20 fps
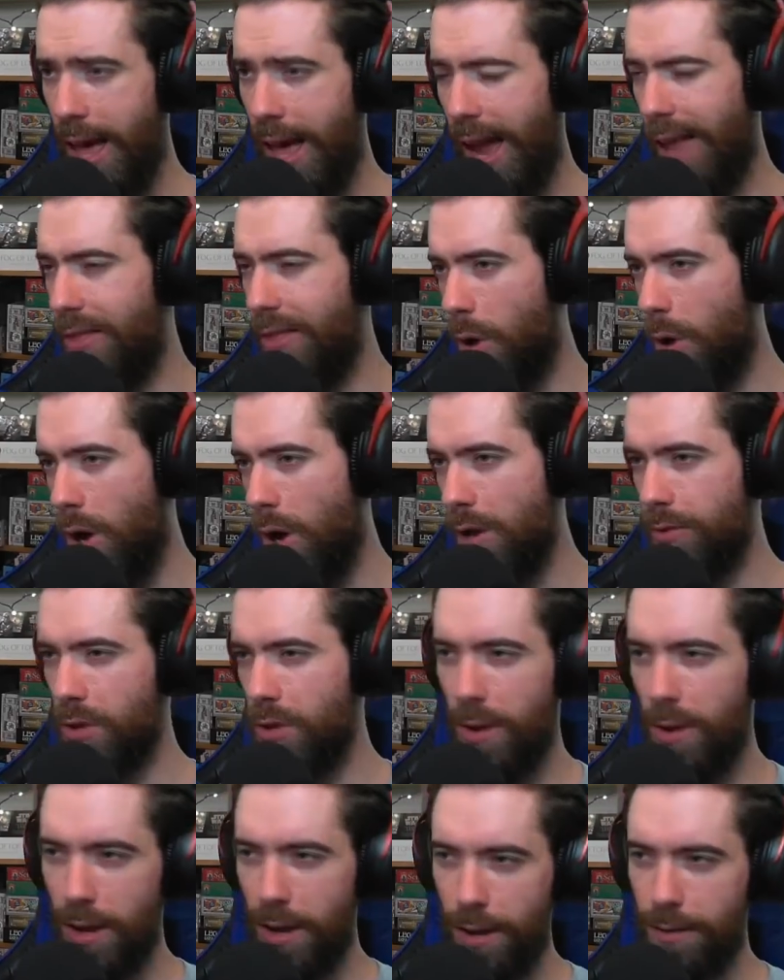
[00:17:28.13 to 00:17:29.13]
and there
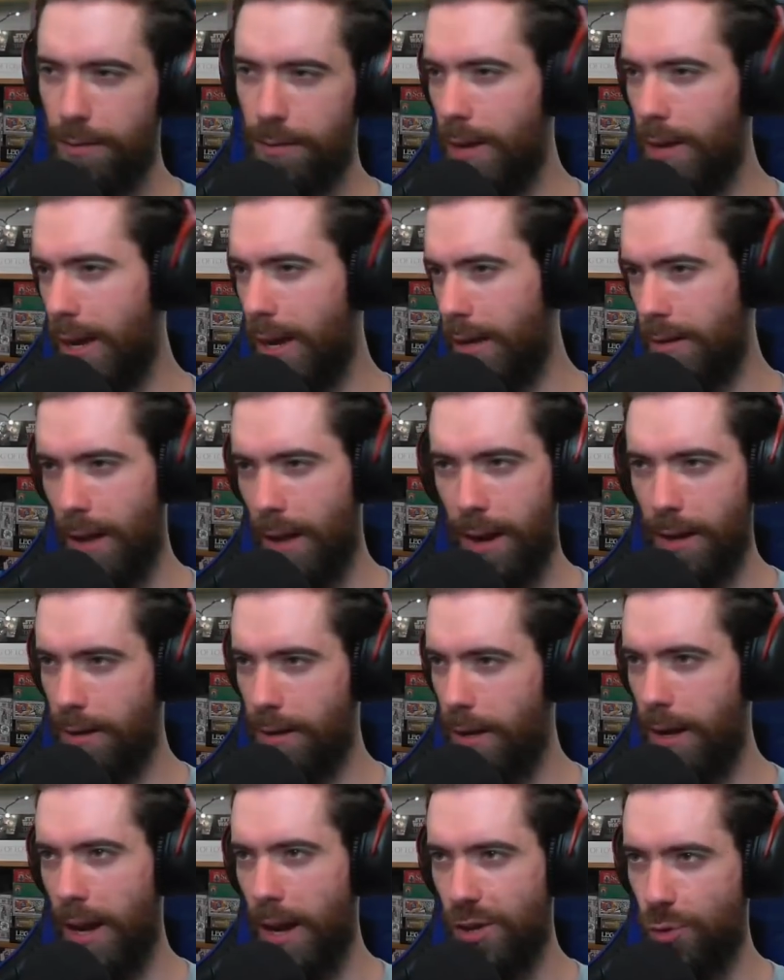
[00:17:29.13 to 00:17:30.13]
also is Negasonic
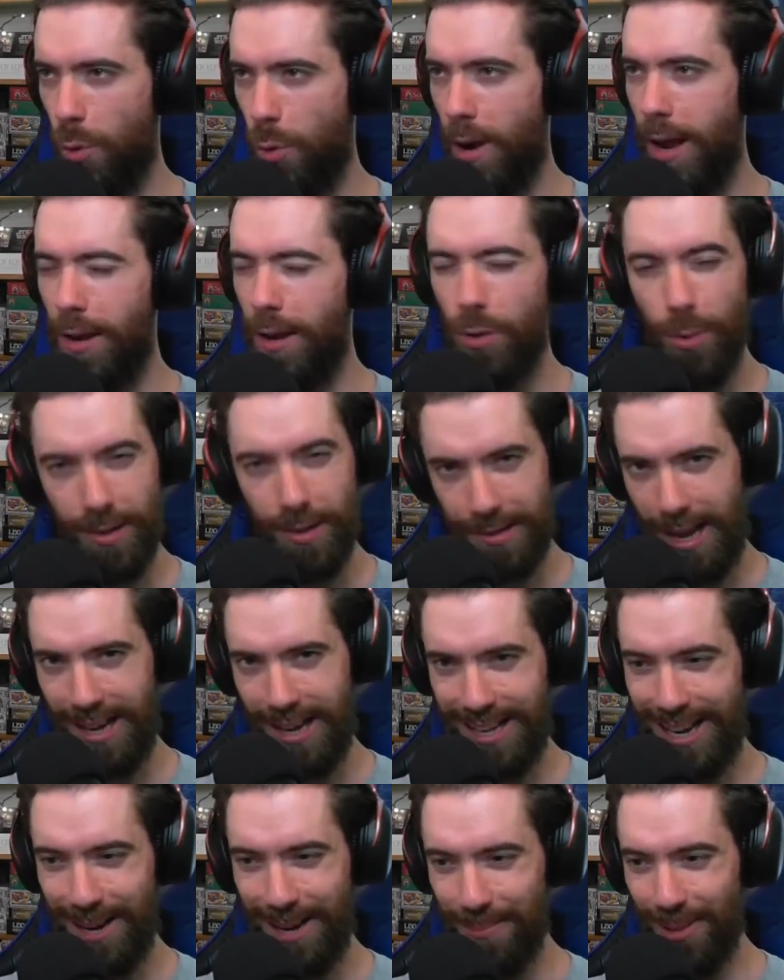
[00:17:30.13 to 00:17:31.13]
Teenage Warhead, who is
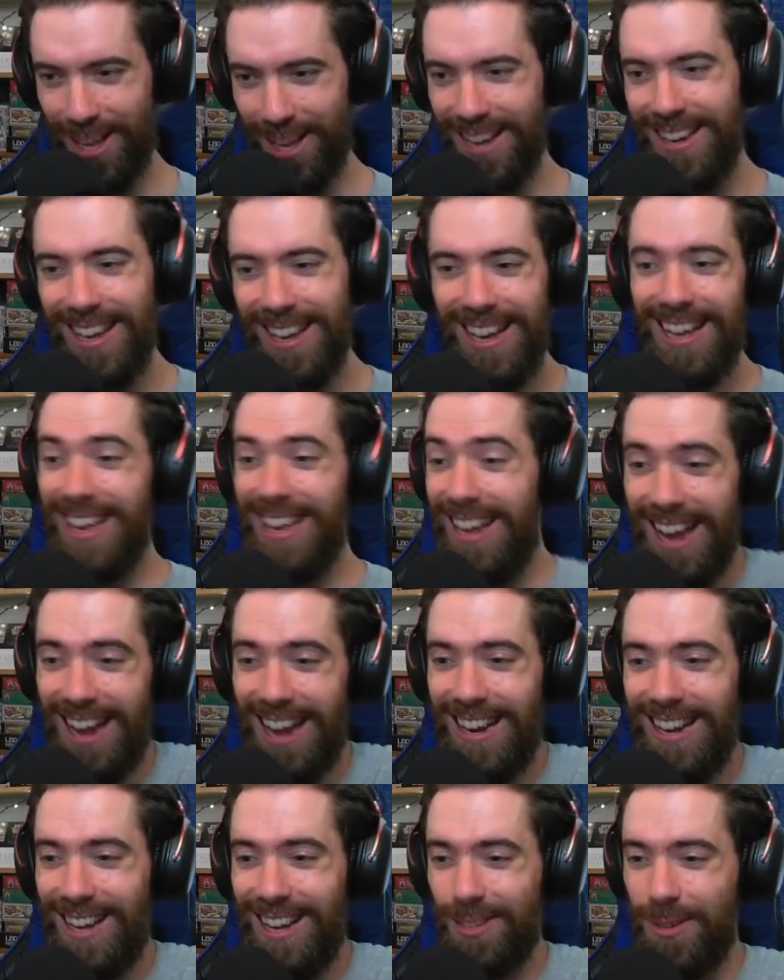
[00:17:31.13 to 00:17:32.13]
not getting played in
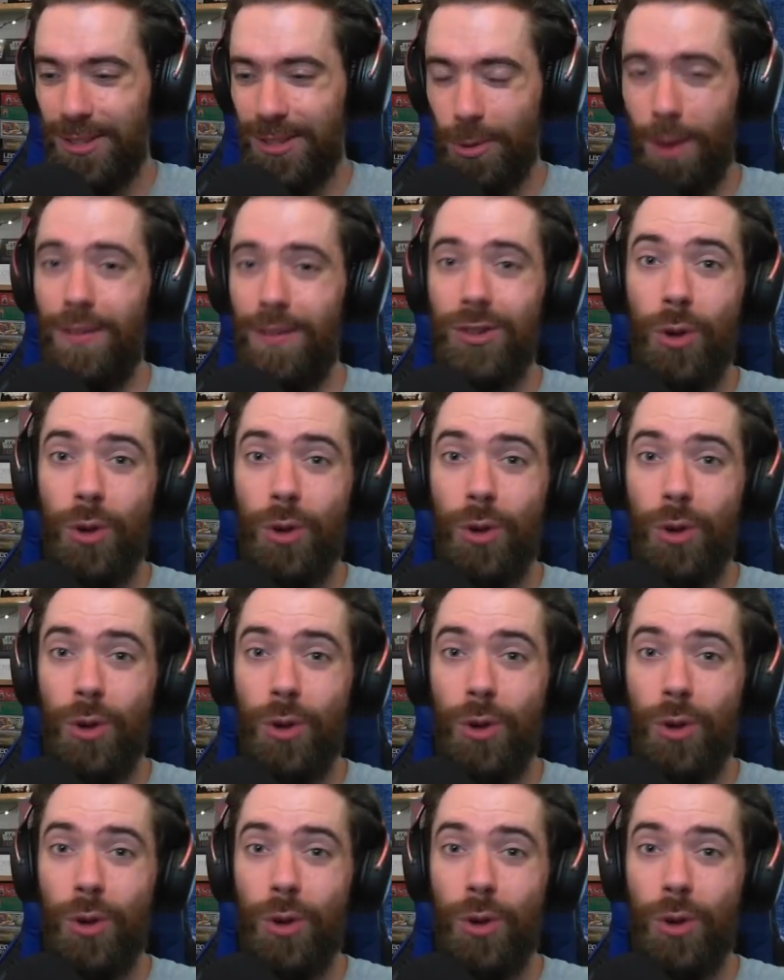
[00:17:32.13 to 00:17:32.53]
any decks whatsoever.